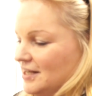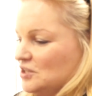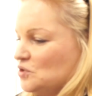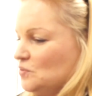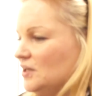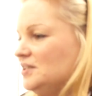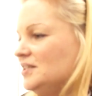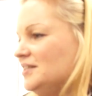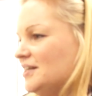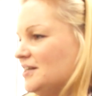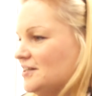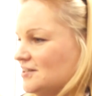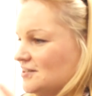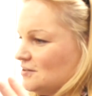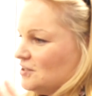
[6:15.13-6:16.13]
20
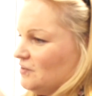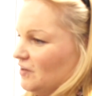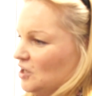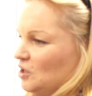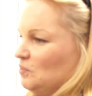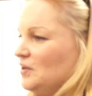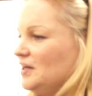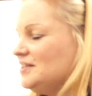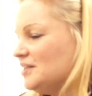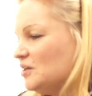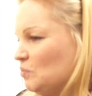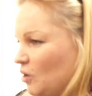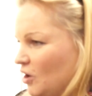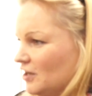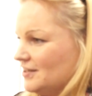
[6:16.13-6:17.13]
years development
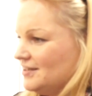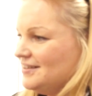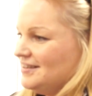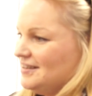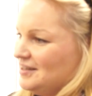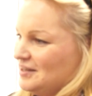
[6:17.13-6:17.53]
in one